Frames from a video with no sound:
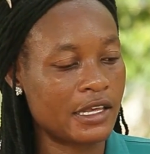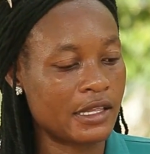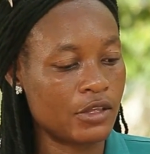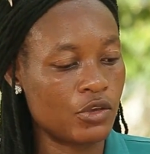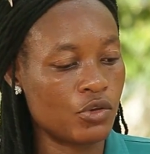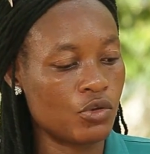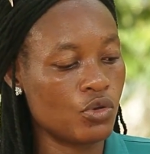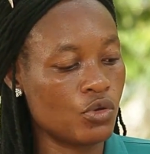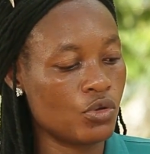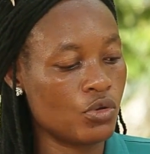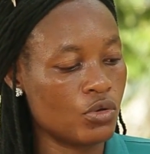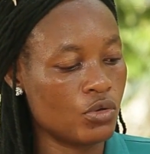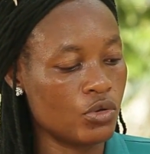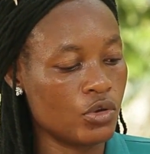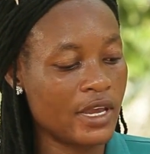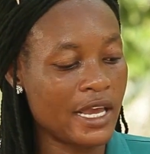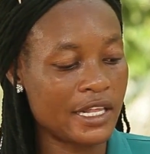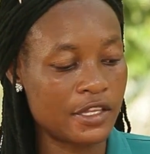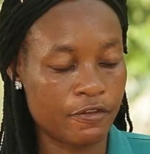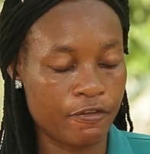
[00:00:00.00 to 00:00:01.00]
you, you, you
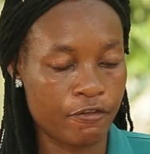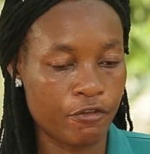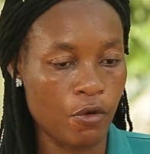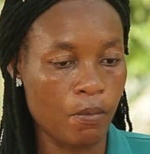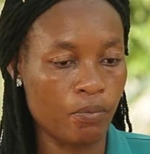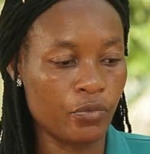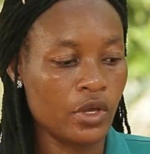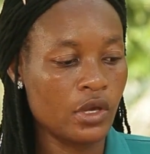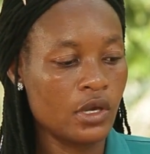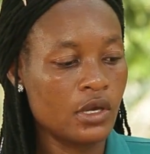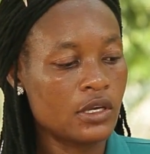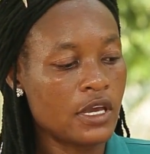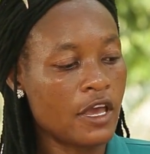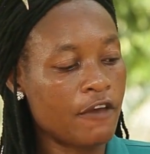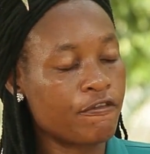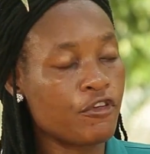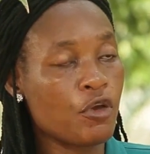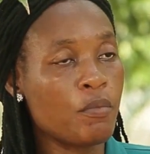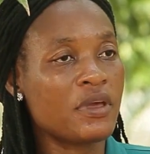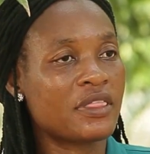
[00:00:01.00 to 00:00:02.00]
get it from a
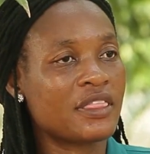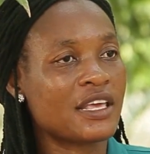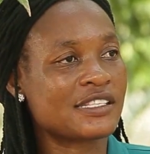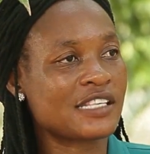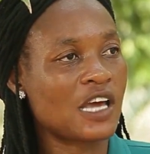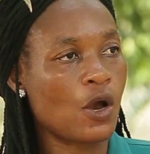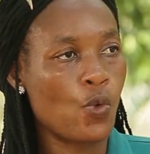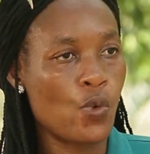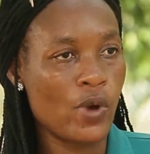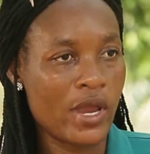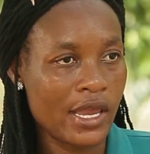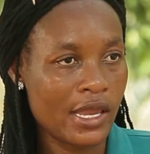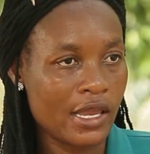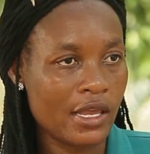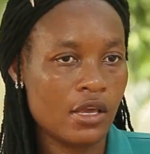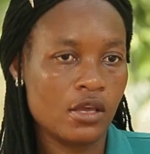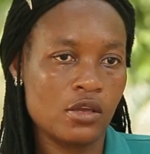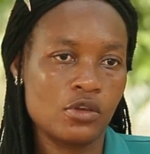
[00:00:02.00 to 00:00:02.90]
few meters away